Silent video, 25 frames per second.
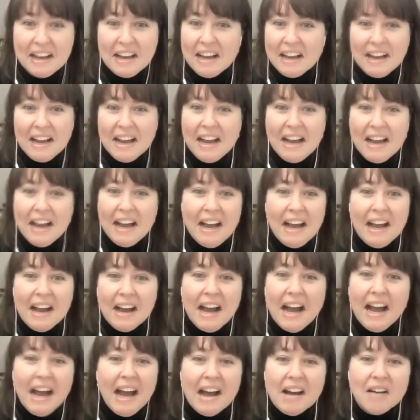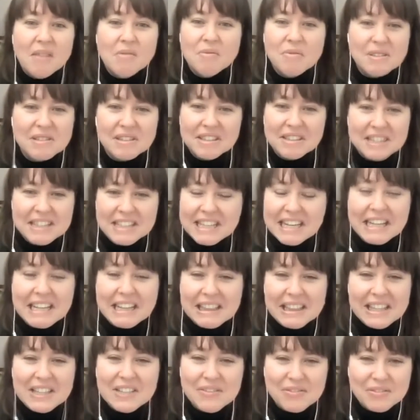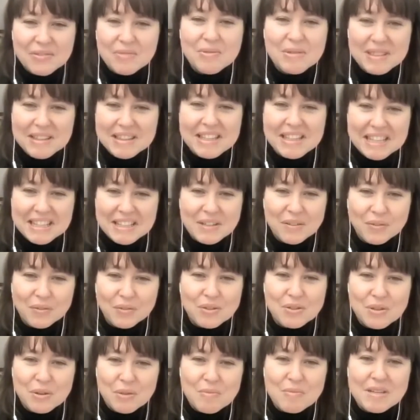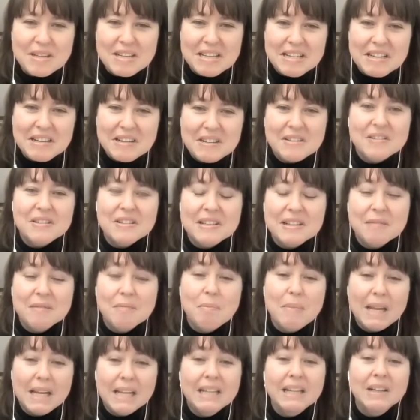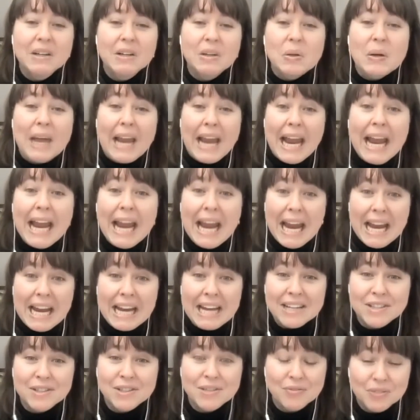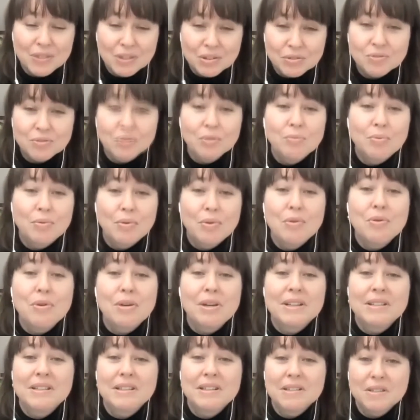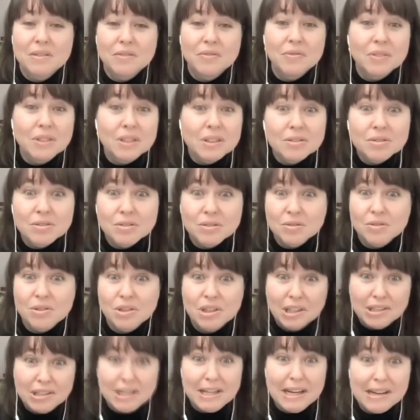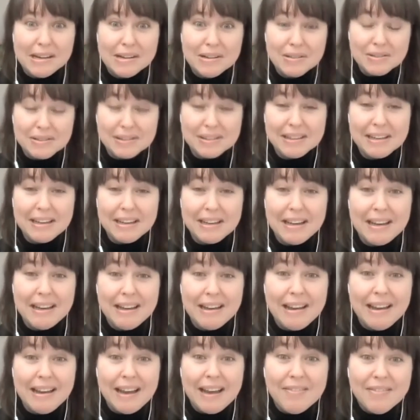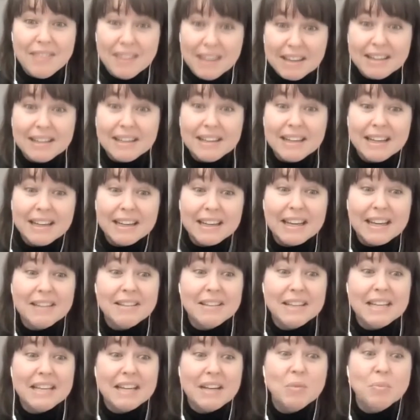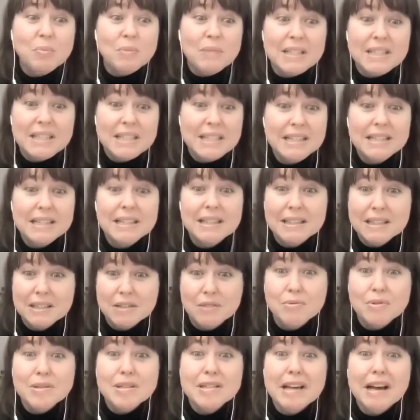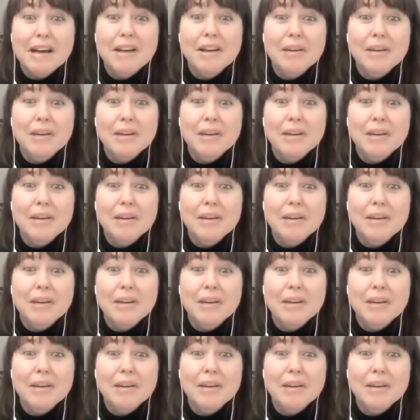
How was it that I lived with this for so many years and made it okay to feel so broken and to feel so shut down? And that, again, they helped me see that this was not